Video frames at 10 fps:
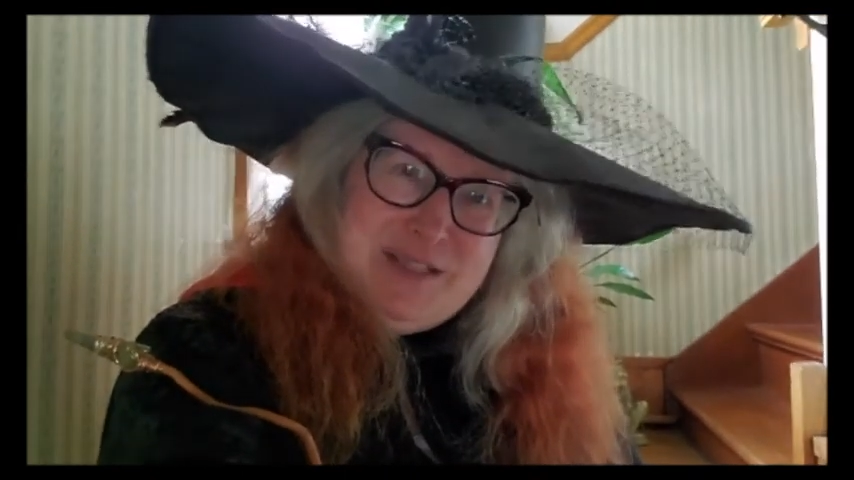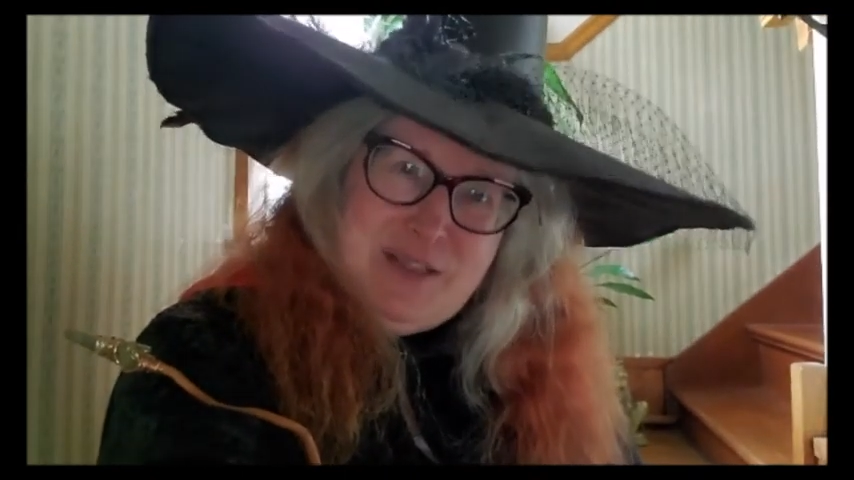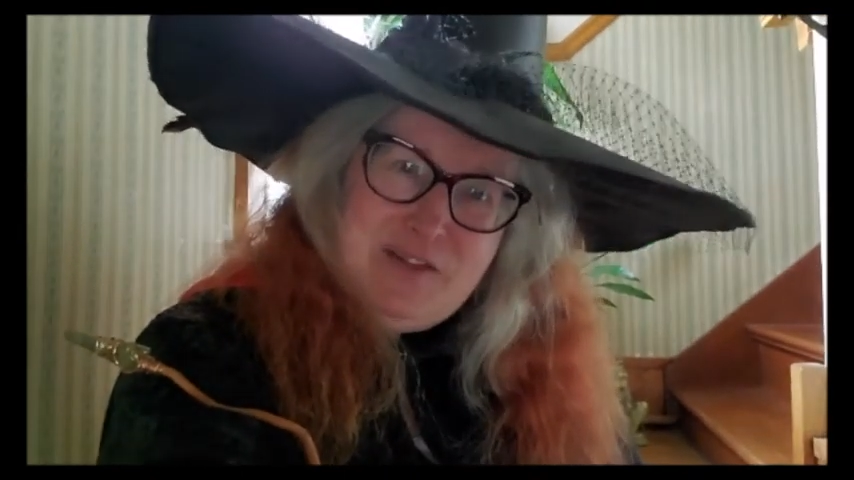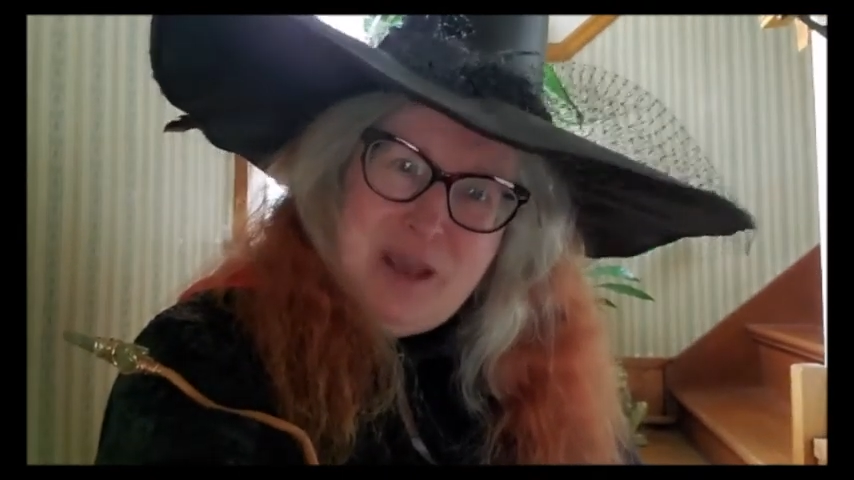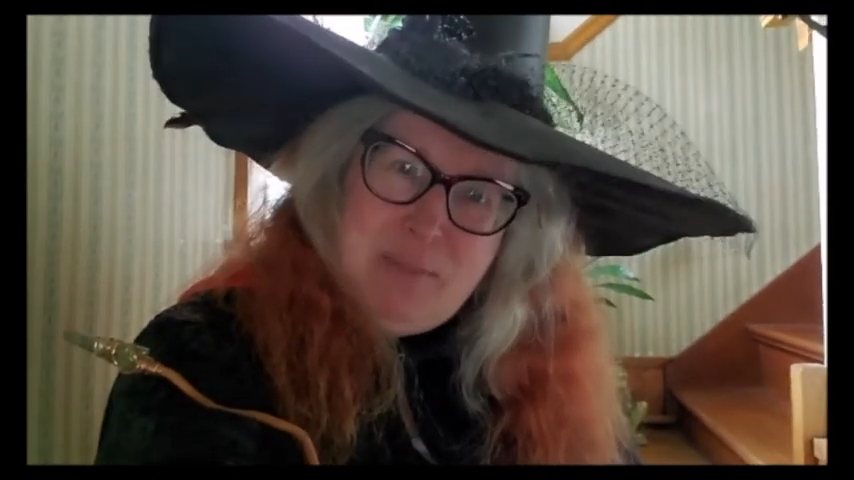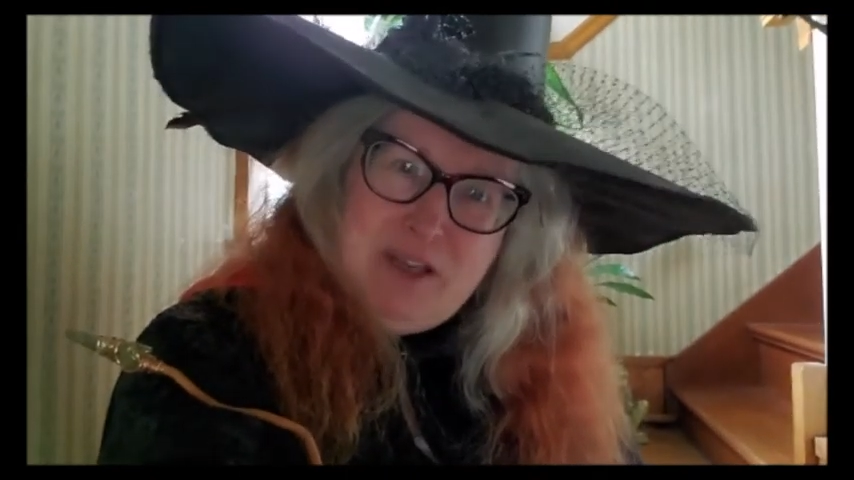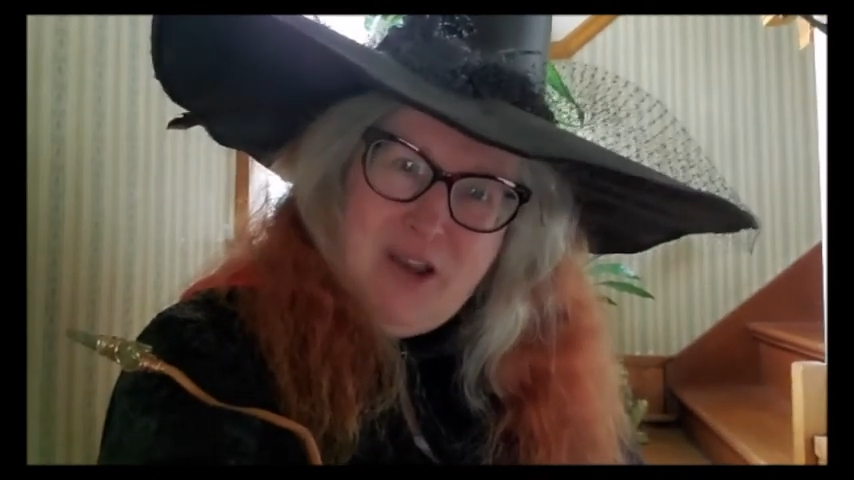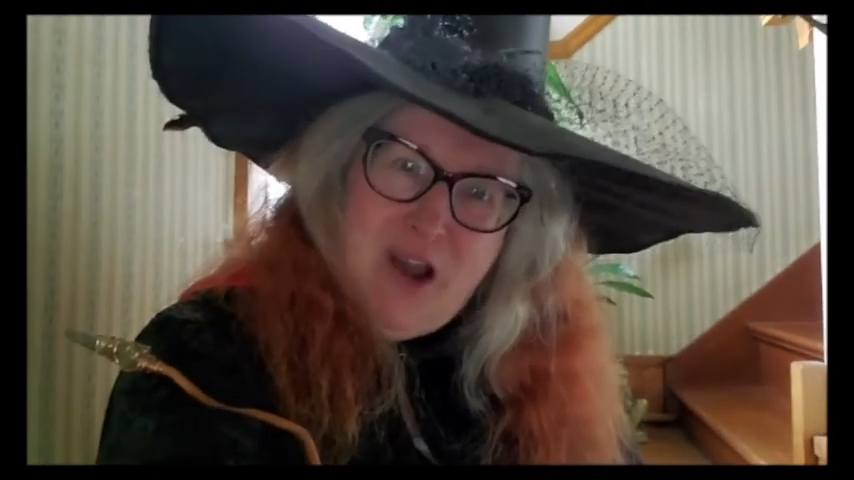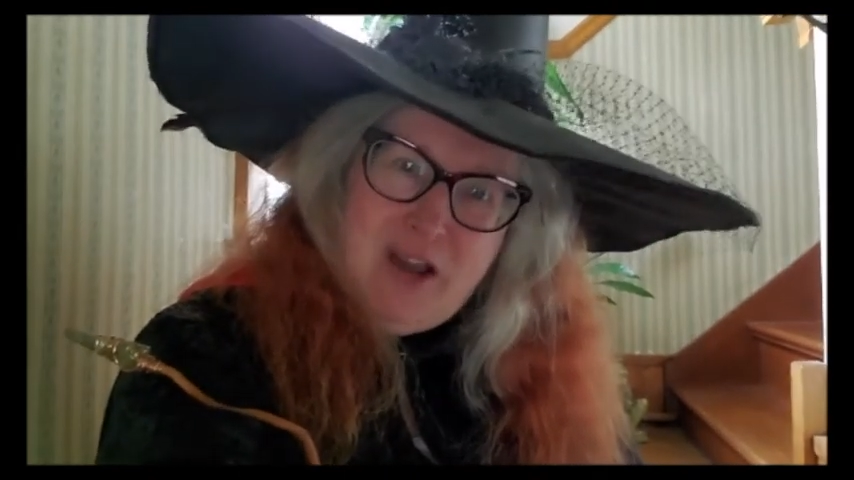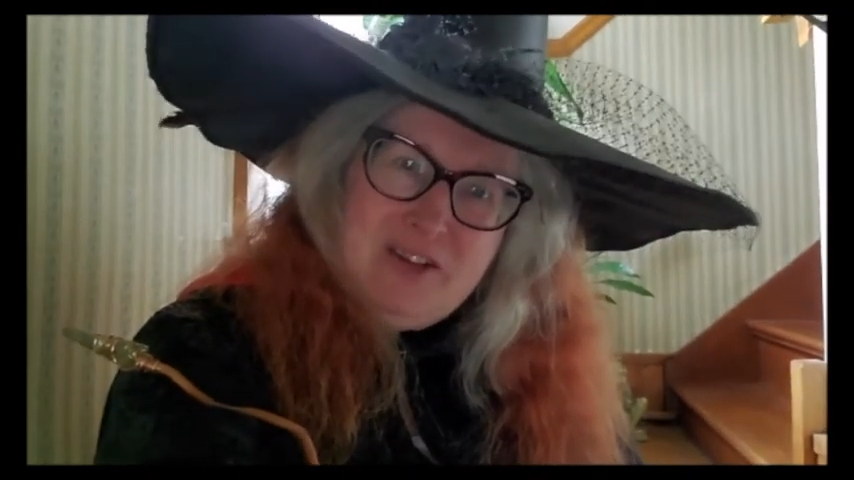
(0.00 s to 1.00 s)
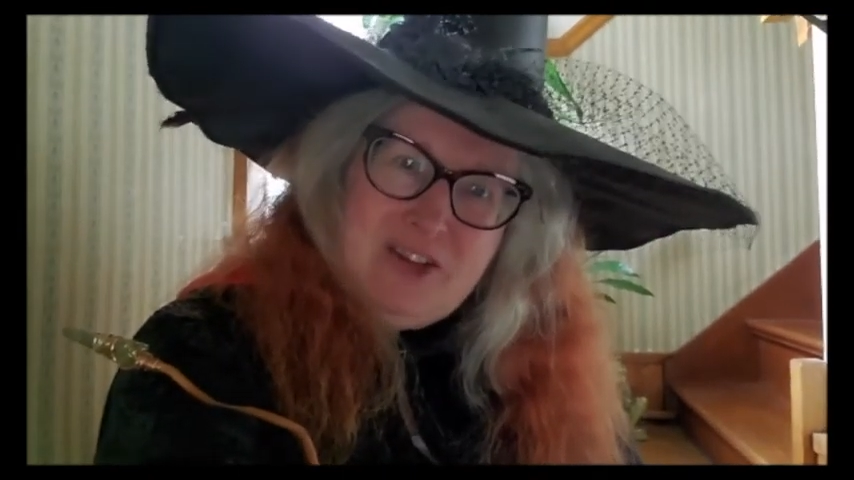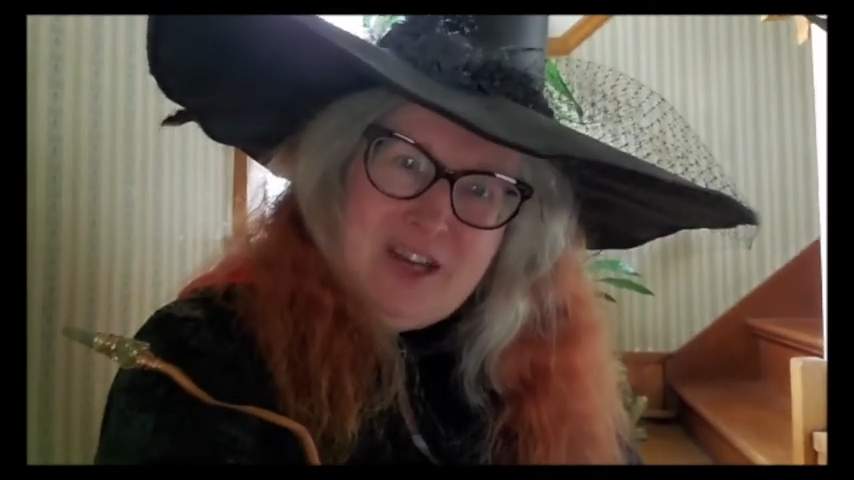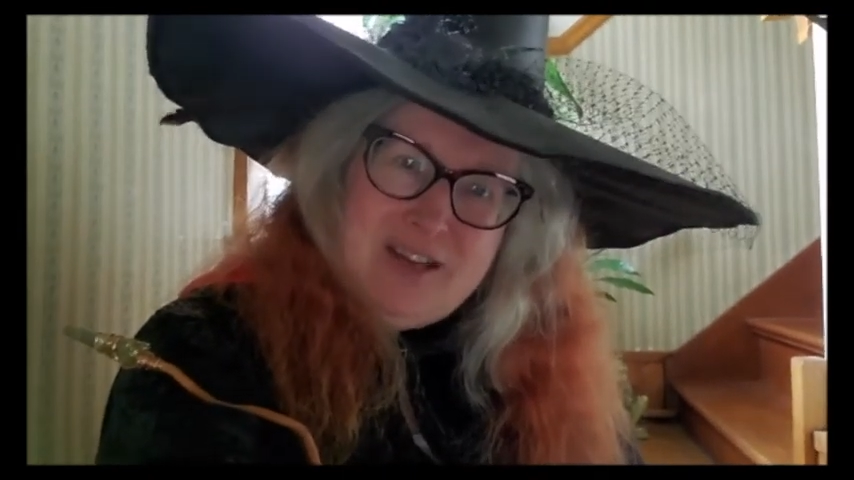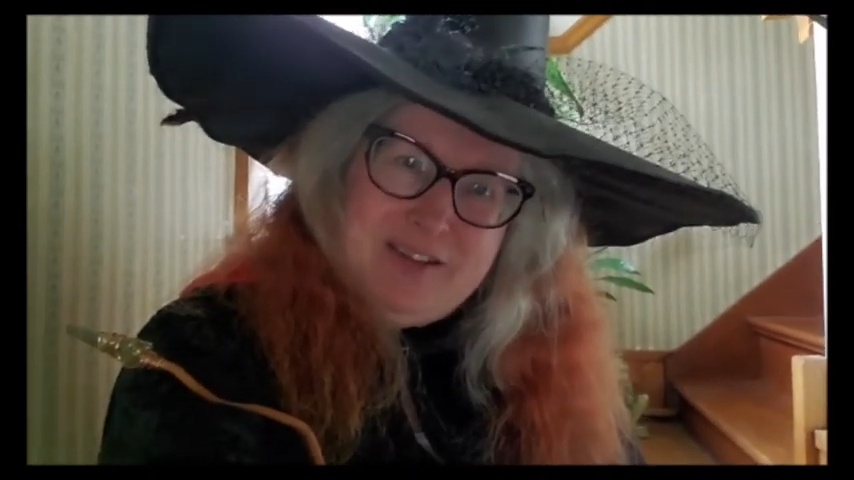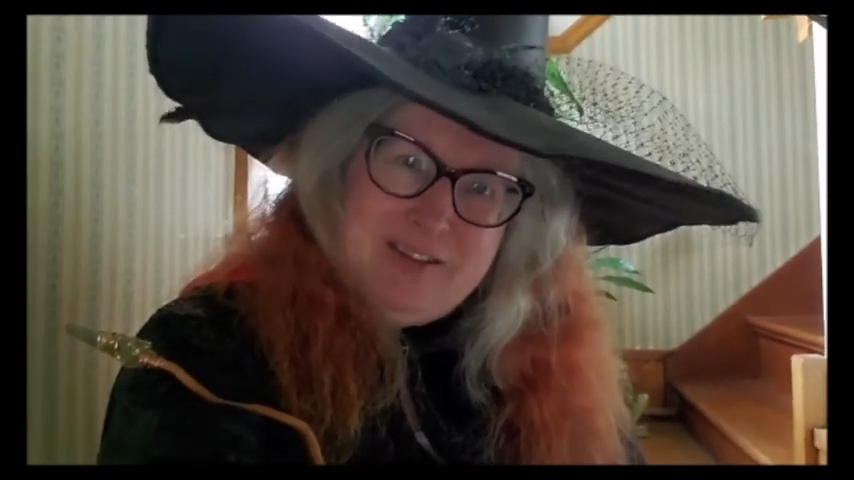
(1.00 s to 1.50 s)
the DemiCon
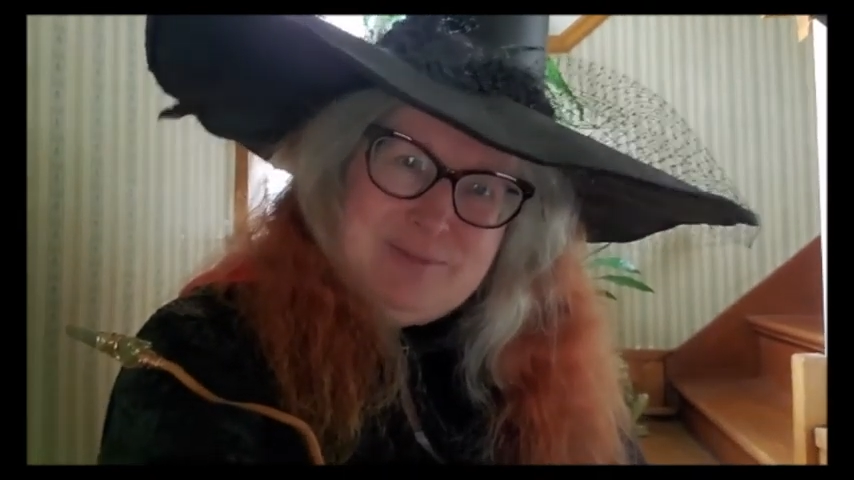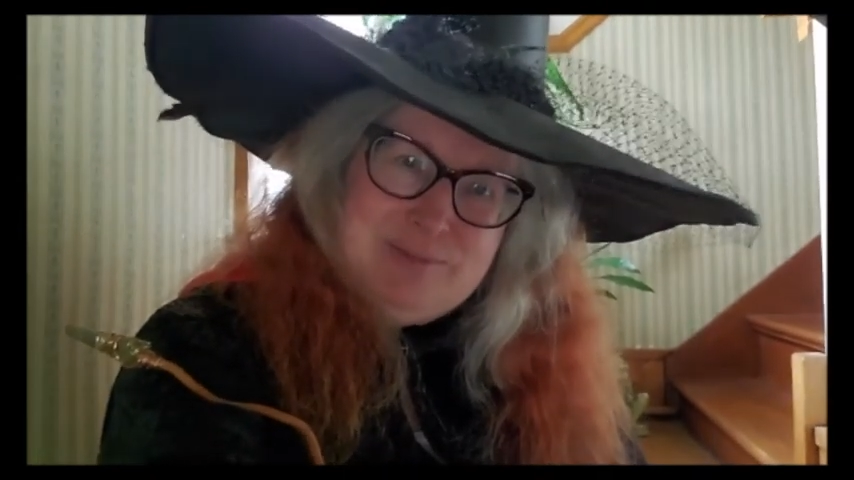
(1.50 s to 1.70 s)
channel.